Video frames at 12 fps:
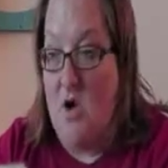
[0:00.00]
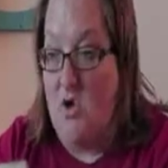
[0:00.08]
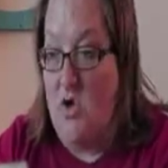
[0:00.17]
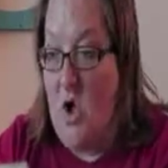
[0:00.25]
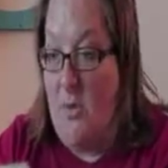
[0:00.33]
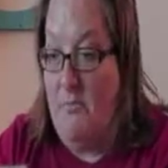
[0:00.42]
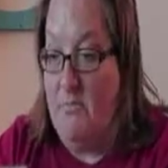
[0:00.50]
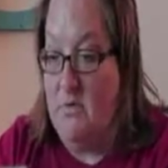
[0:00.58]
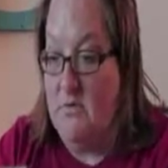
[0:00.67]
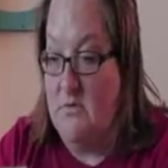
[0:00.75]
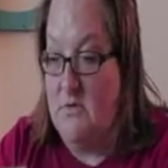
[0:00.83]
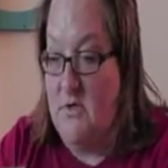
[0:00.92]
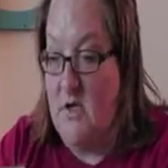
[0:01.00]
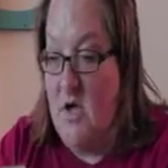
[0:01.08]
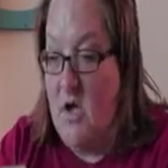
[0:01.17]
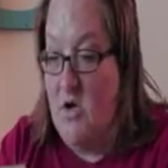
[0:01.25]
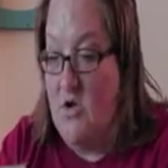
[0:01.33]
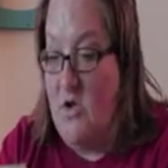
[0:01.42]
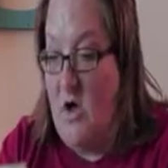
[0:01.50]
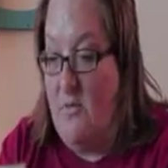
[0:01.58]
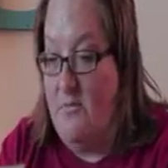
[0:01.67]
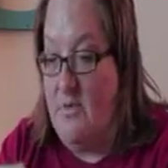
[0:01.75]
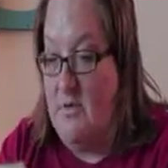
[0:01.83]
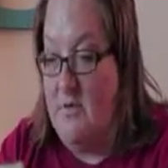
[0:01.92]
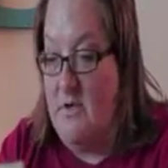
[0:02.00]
clump, clump.